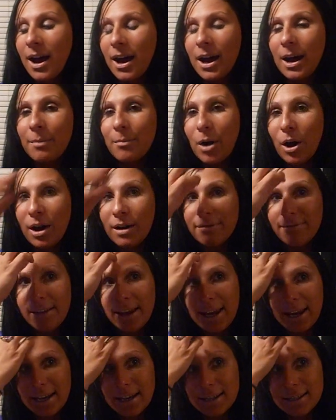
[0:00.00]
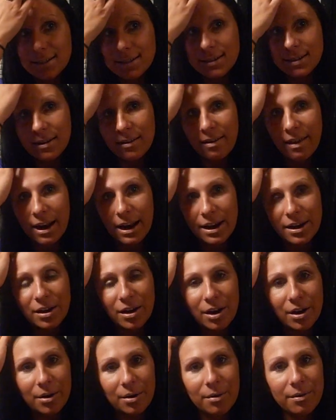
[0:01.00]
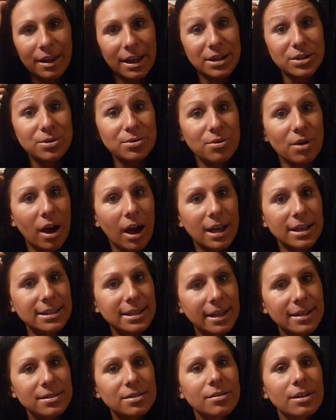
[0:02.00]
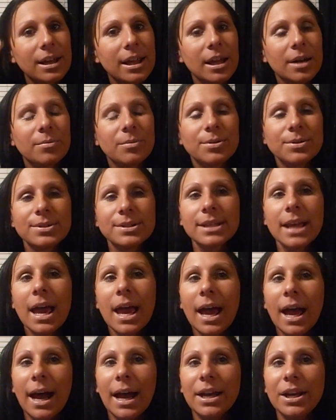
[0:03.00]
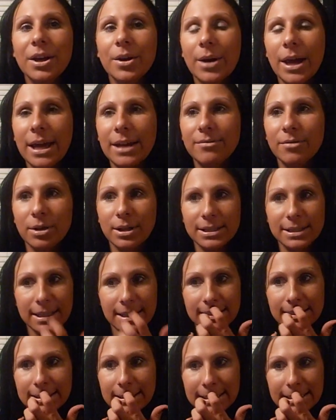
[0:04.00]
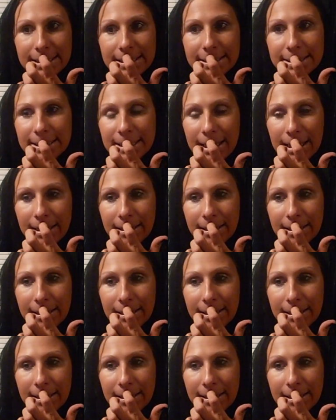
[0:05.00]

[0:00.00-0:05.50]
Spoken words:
Offhand, that I know that do not test on animals, I know Avon doesn't.